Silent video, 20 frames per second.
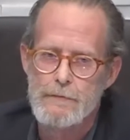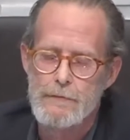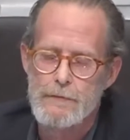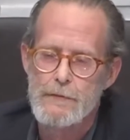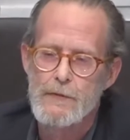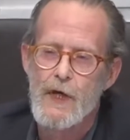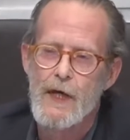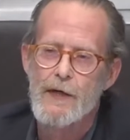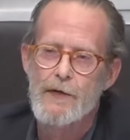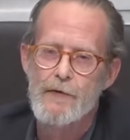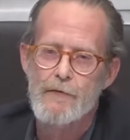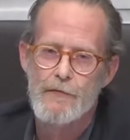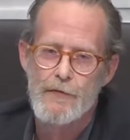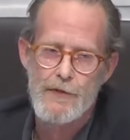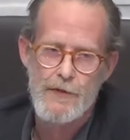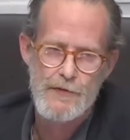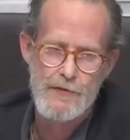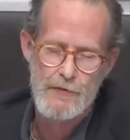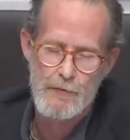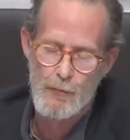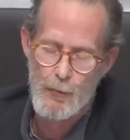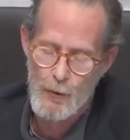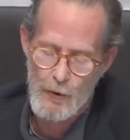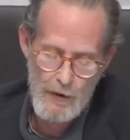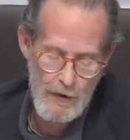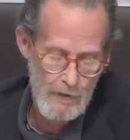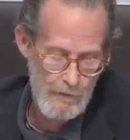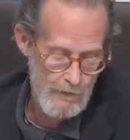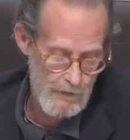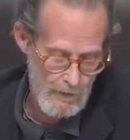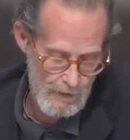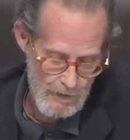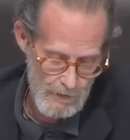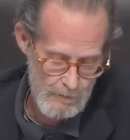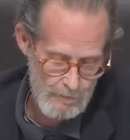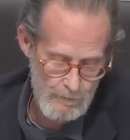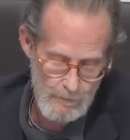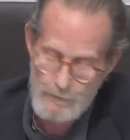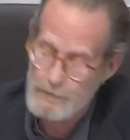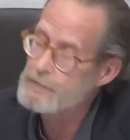Thank you for your support if you're
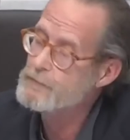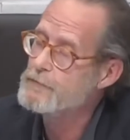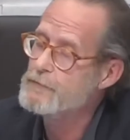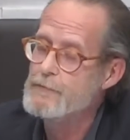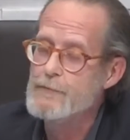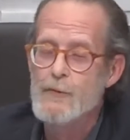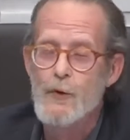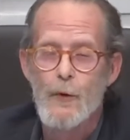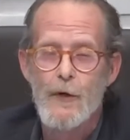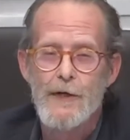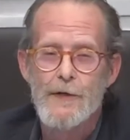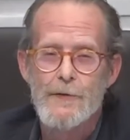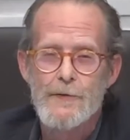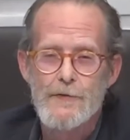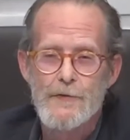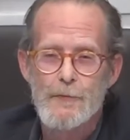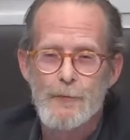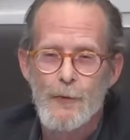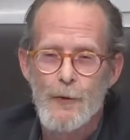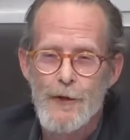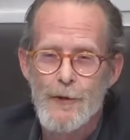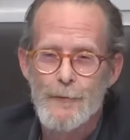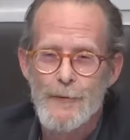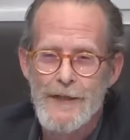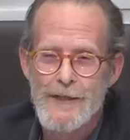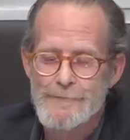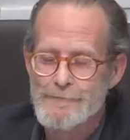going to support me.